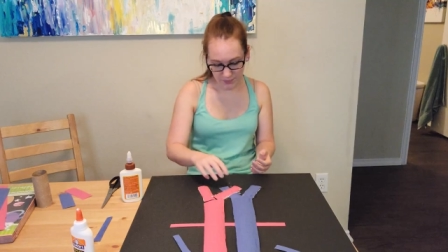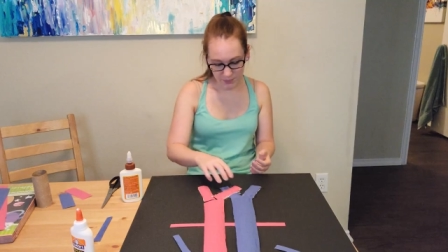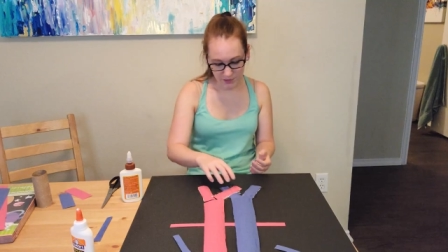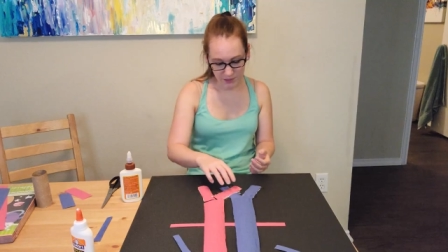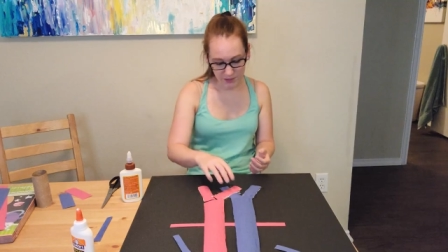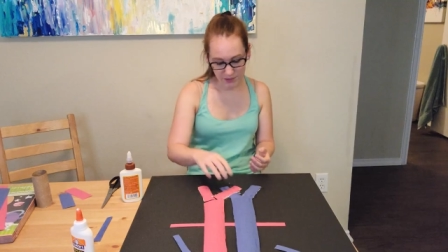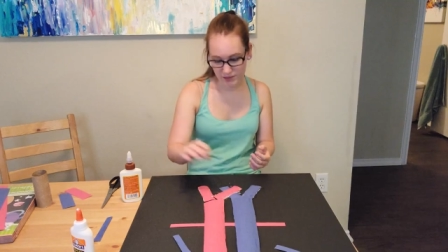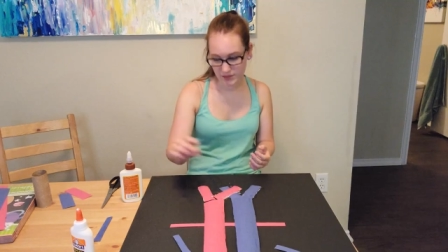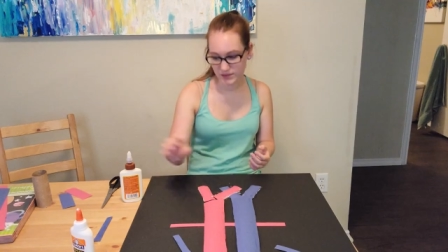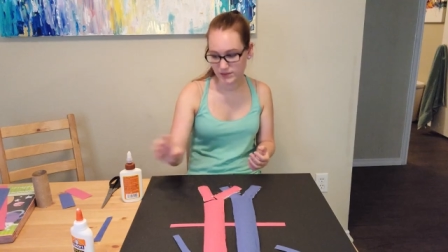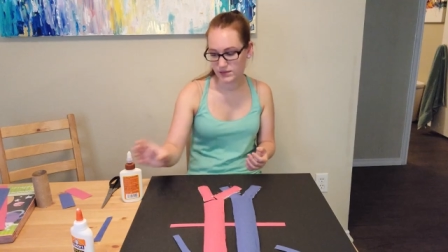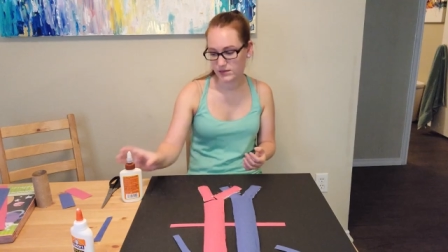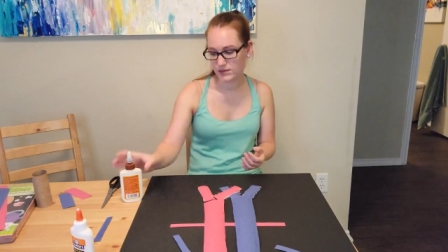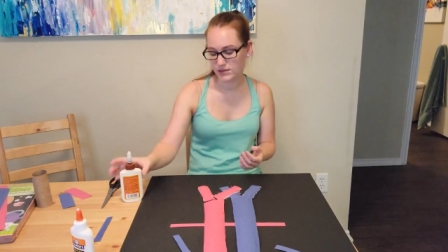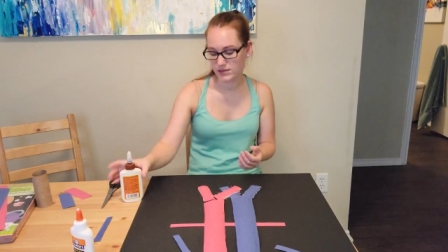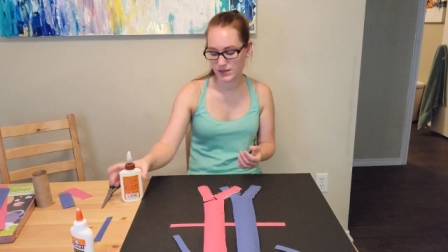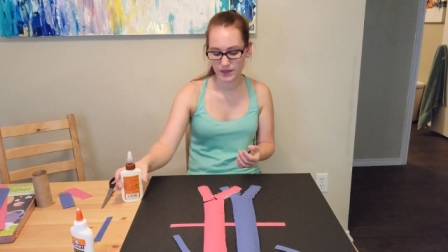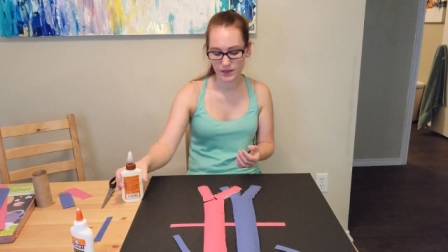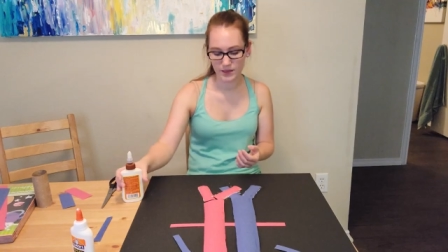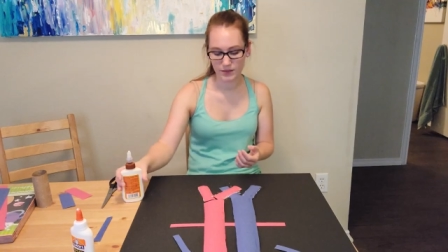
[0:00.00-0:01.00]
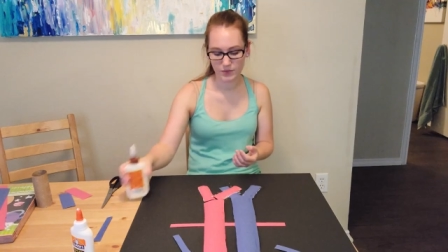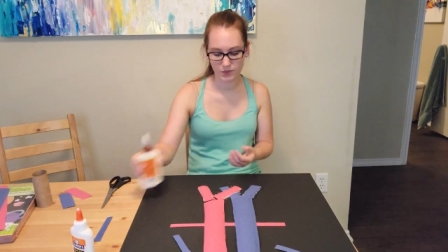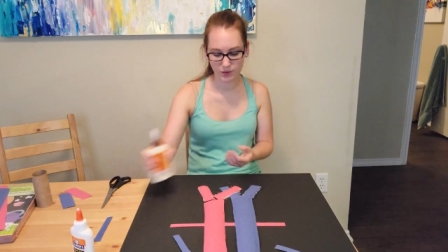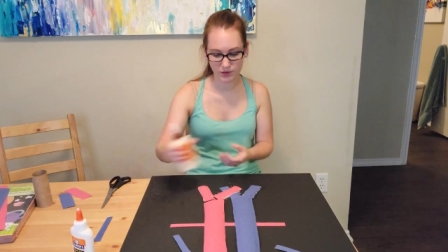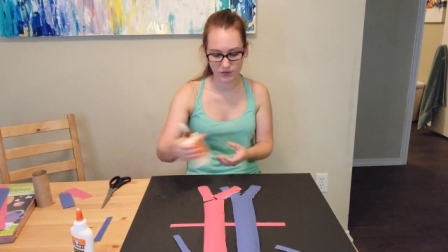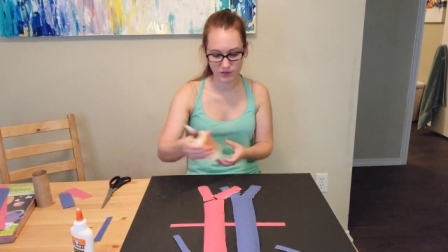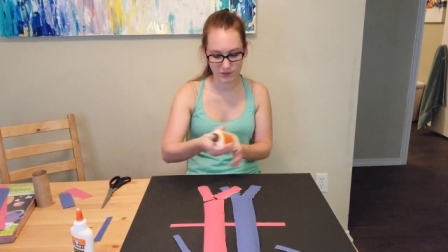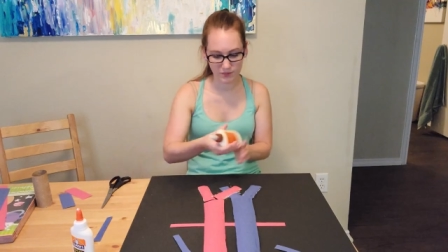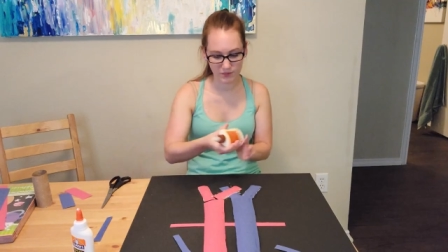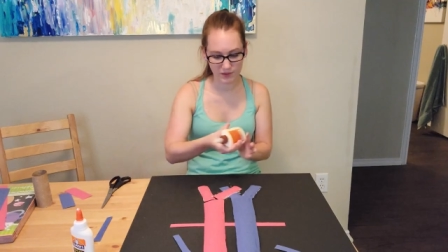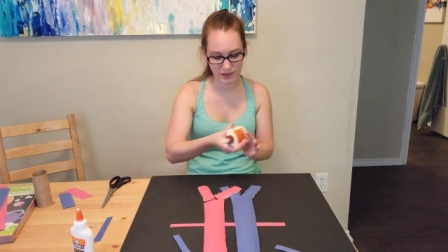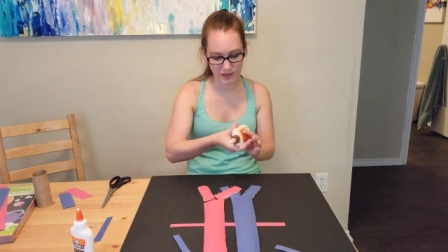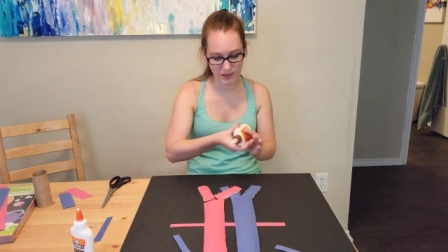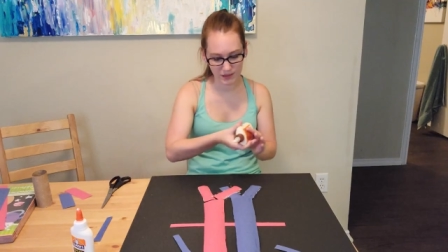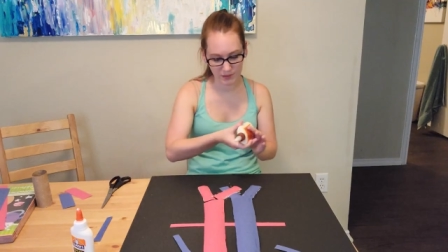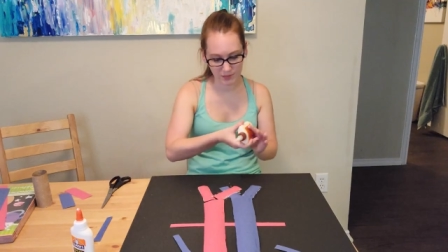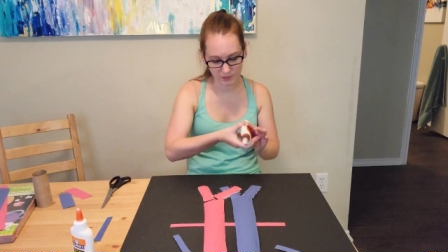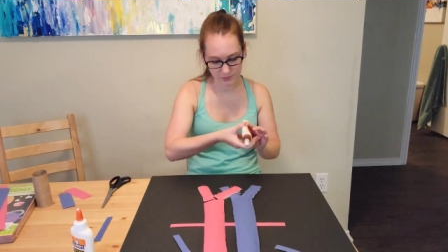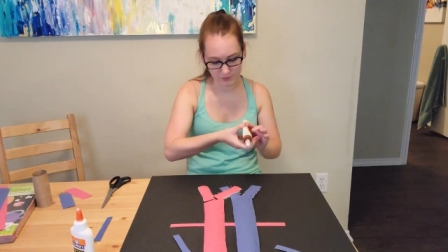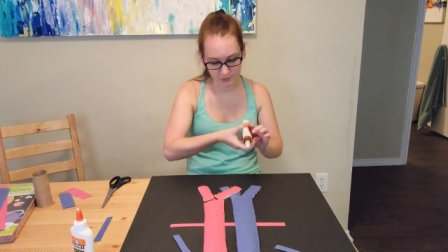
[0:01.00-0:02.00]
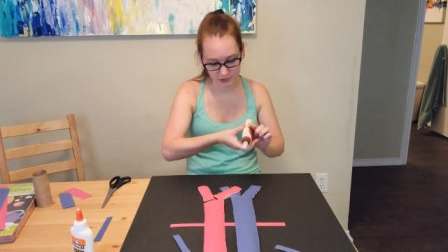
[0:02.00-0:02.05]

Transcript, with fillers: but it's still like, what if I'm like that one